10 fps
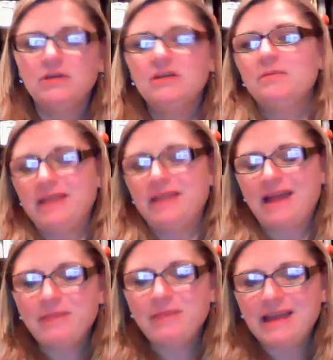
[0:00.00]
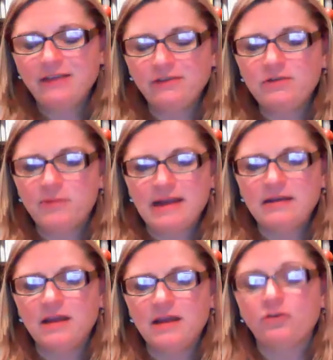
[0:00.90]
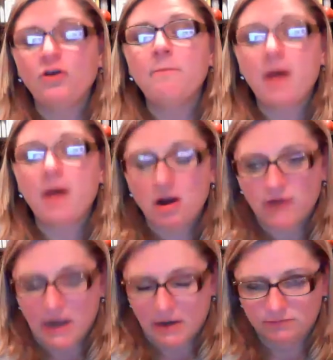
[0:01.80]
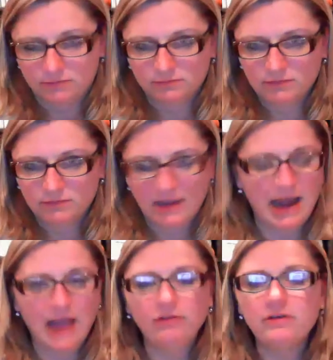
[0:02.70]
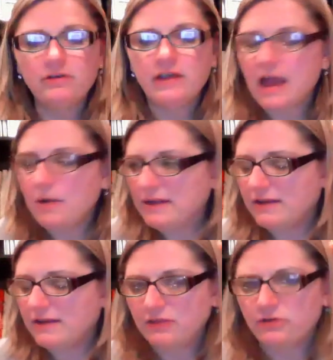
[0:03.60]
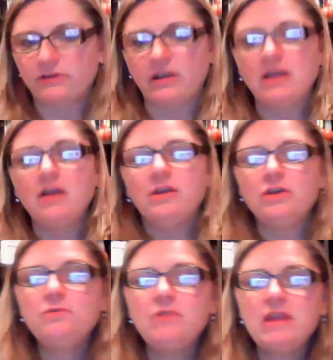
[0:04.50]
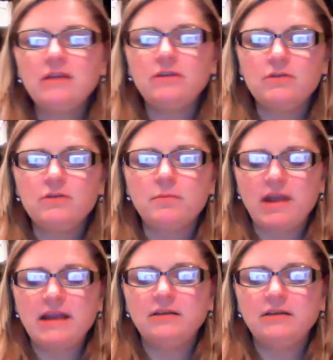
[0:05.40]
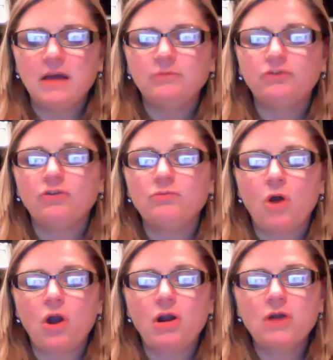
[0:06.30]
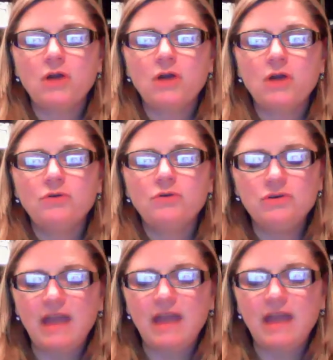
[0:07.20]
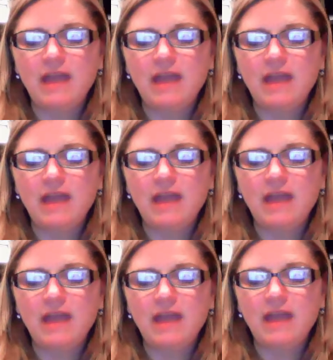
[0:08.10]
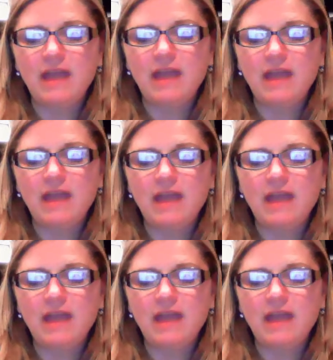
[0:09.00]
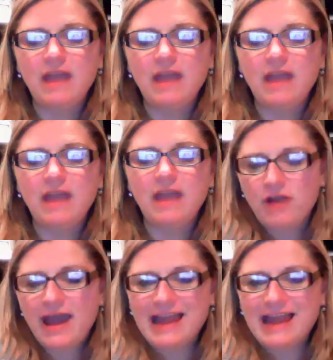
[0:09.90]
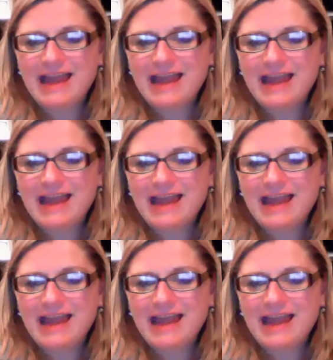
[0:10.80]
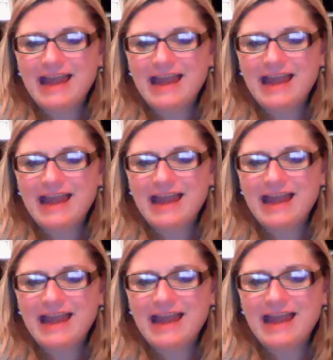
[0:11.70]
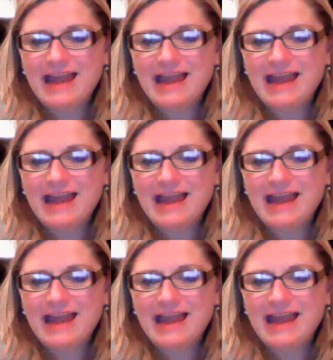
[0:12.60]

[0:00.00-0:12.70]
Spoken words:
but everybody has to do a brain dump tomorrow. Okay, not Tuesday, not Wednesday, not Thursday. You need to do a brain dump tomorrow. You need to have a notebook, and you need to be pouring out of your head everything that you know. Write it down.